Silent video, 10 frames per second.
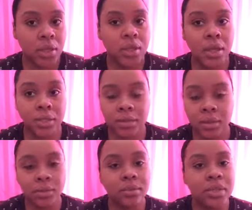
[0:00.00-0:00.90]
Yeah,
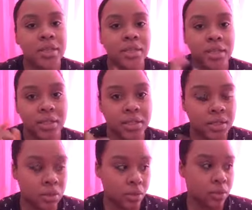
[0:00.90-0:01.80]
so let's get
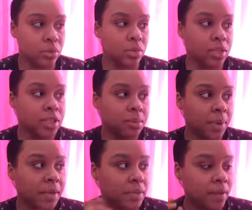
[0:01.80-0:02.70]
into the
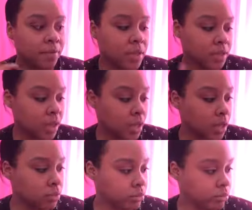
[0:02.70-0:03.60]
specs of this hair.